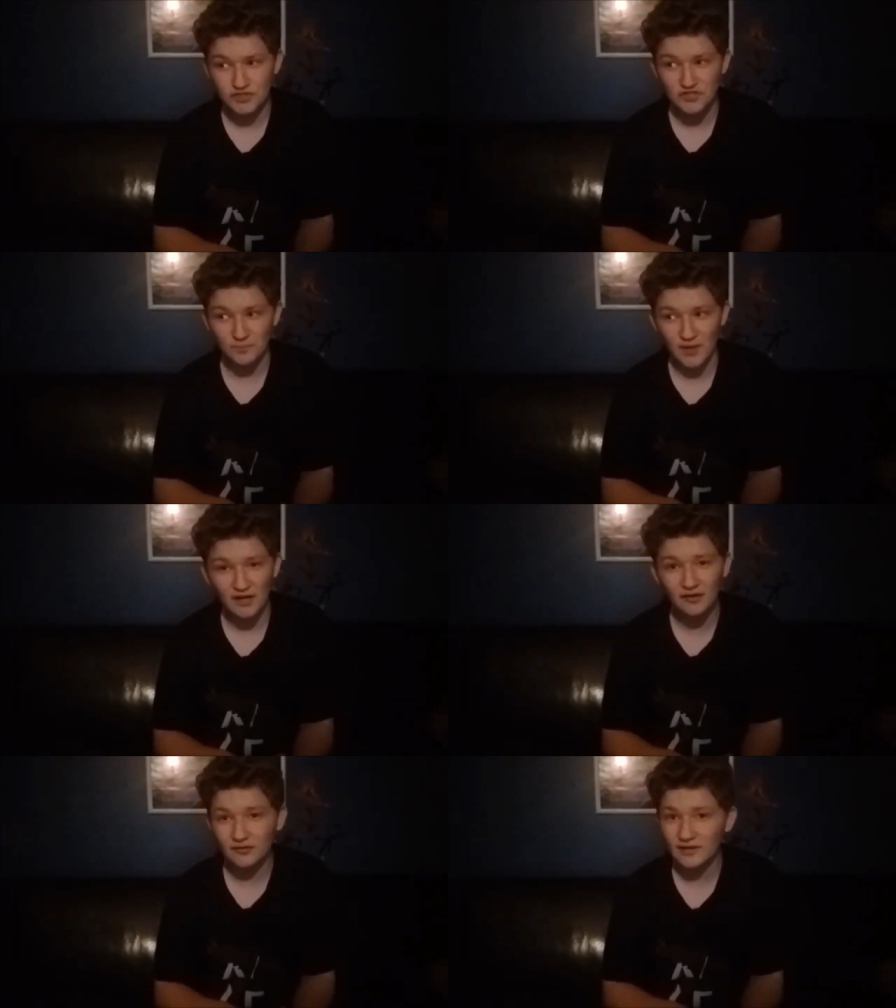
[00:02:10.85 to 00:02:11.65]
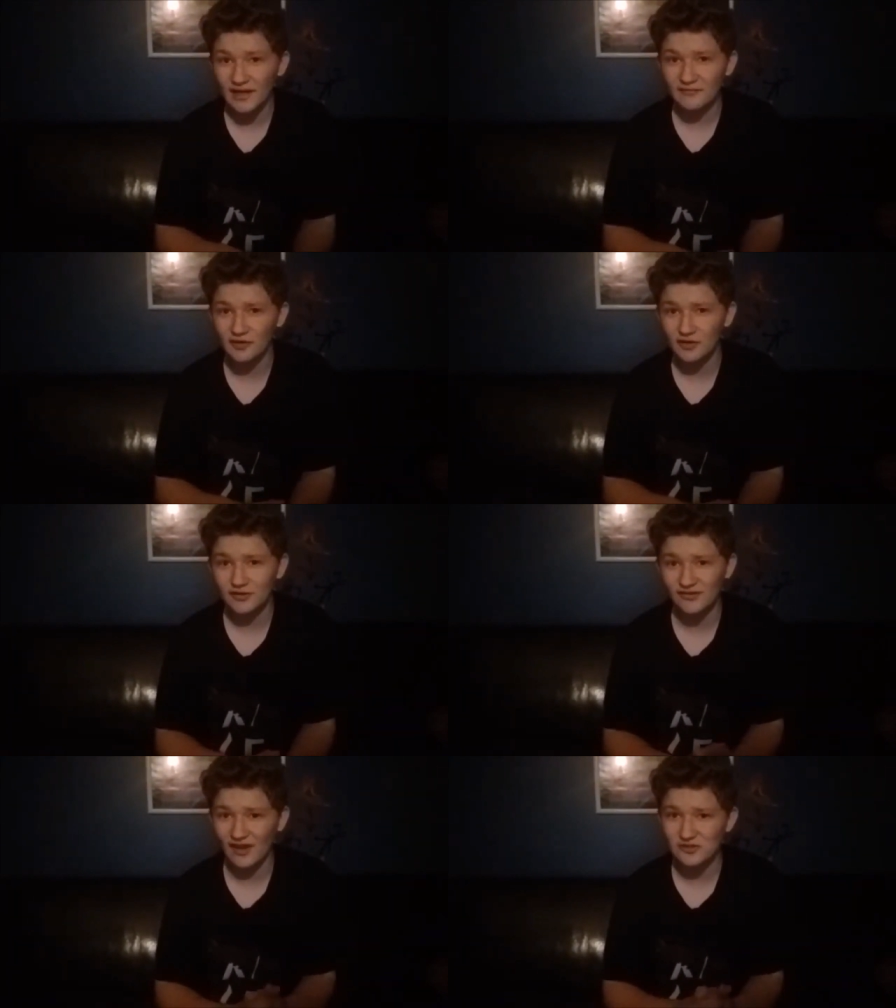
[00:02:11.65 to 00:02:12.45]
which apparently I've heard
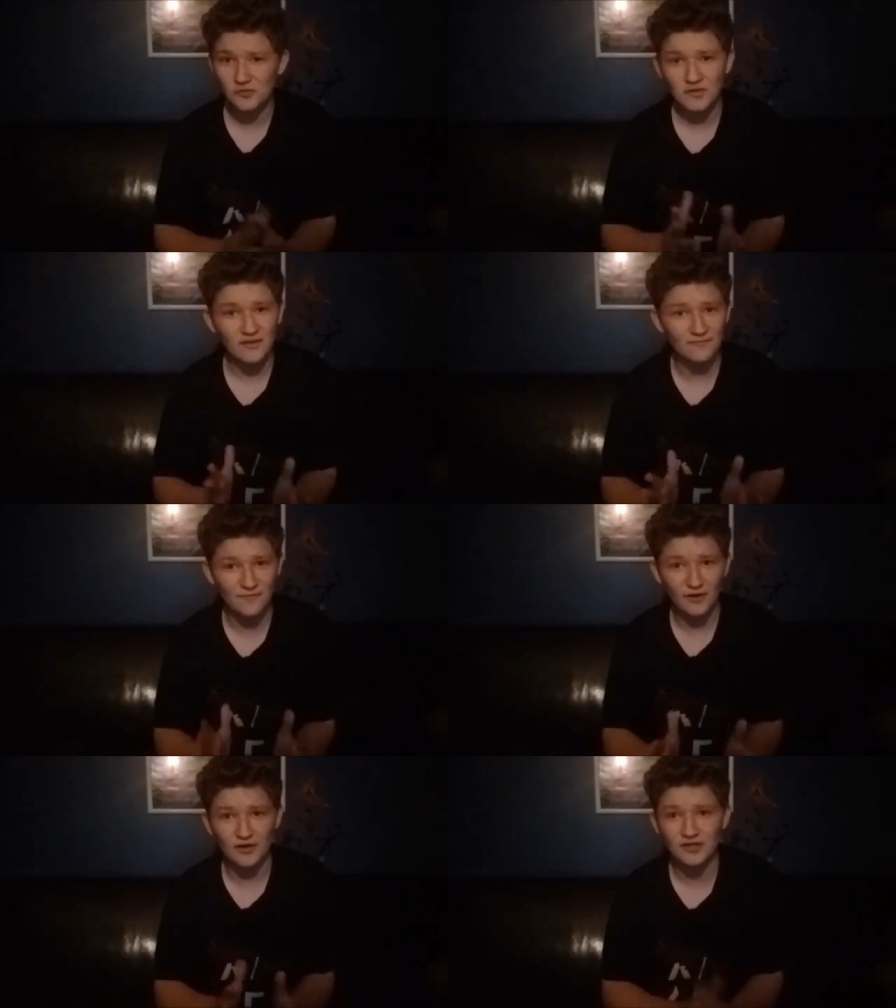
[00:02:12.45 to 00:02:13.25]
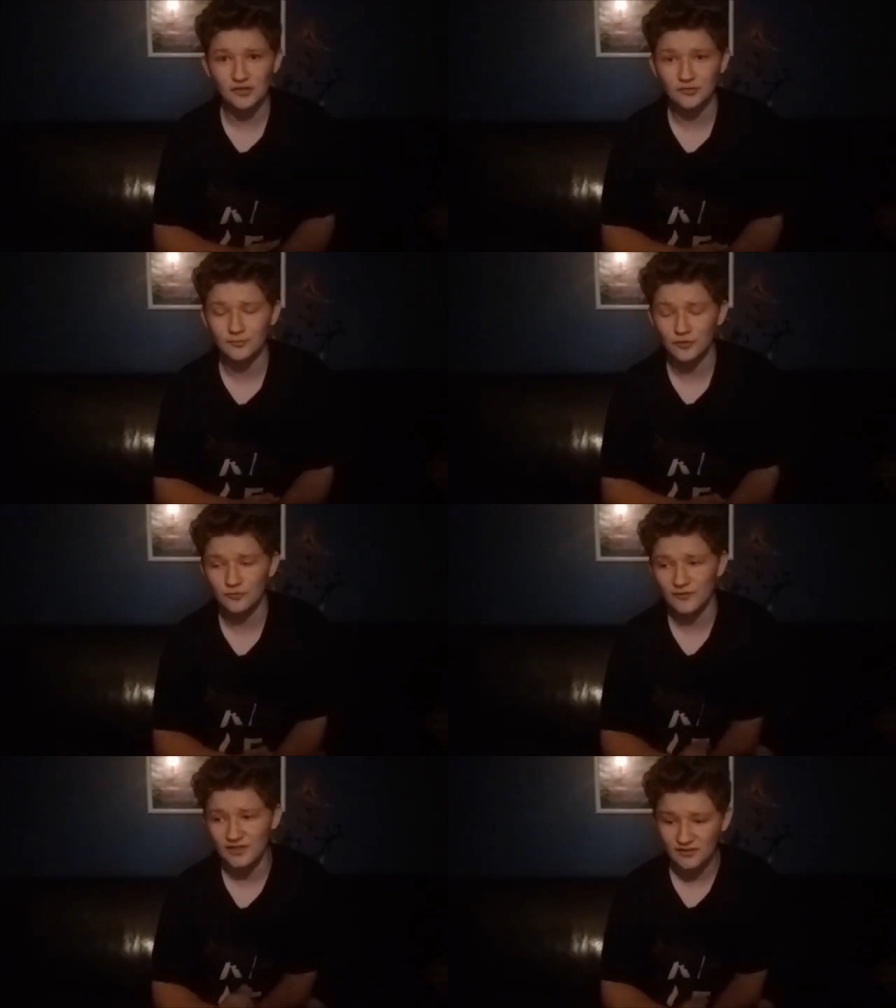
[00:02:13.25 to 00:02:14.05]
is actually a very good
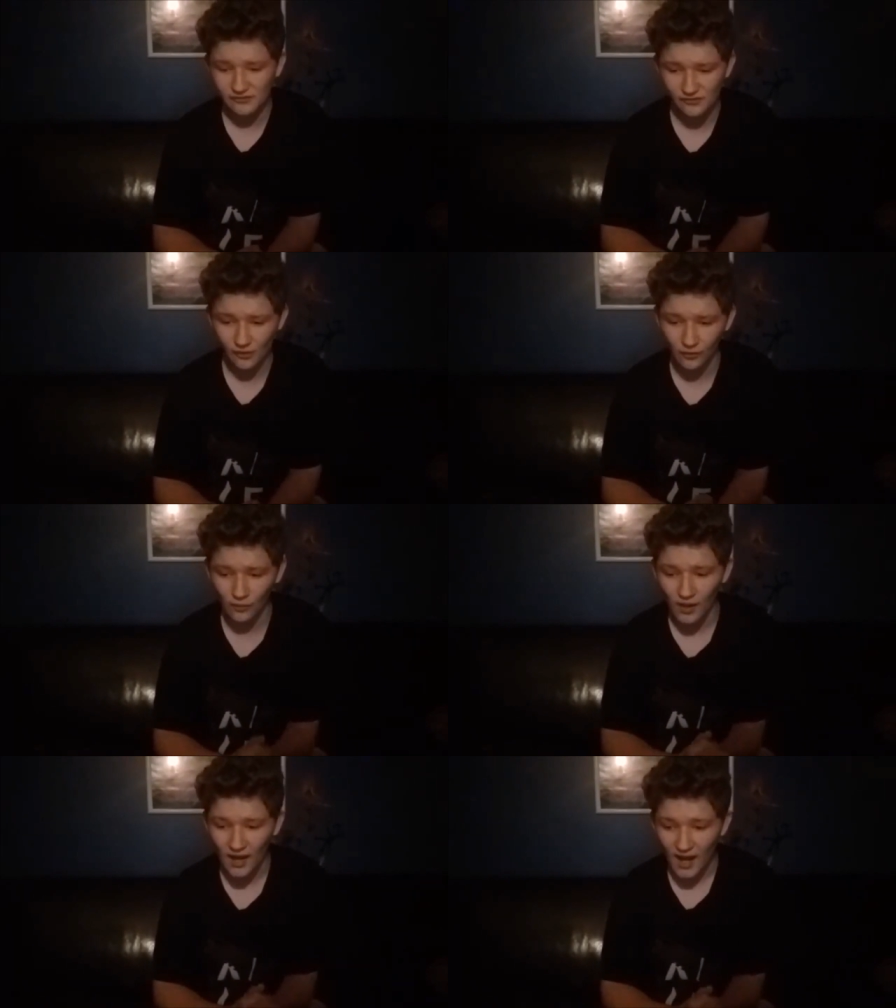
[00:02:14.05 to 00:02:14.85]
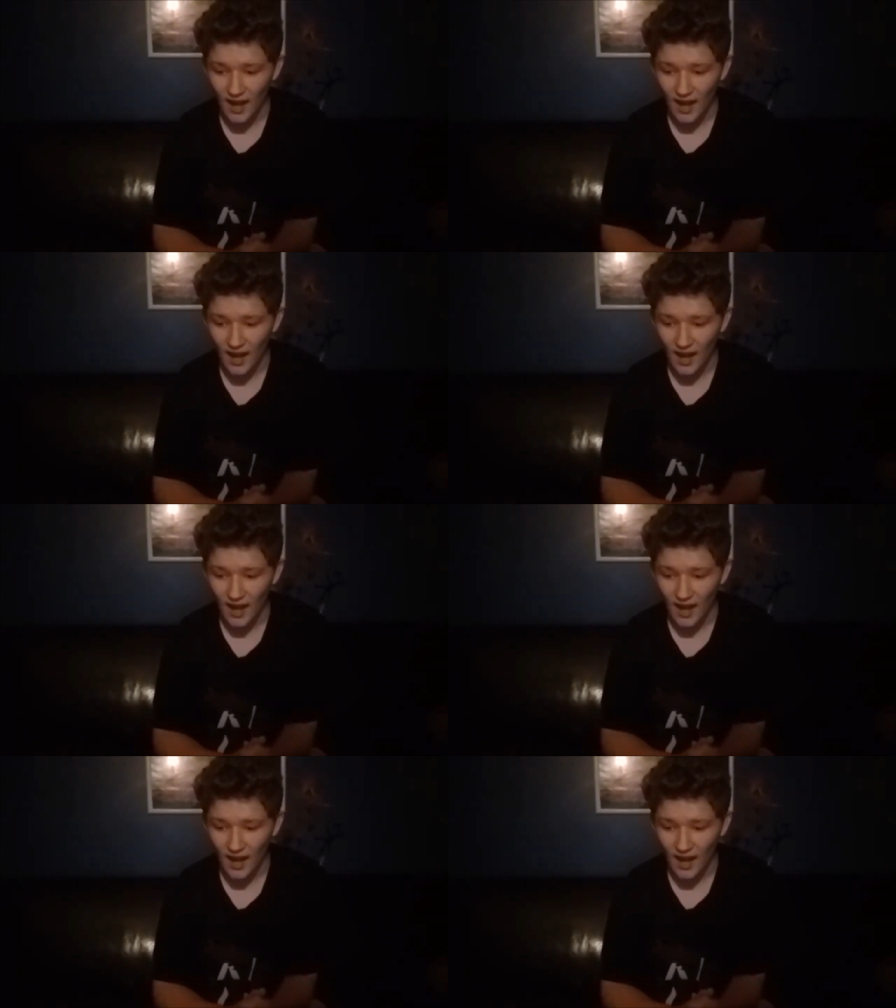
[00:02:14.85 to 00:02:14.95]
movie, so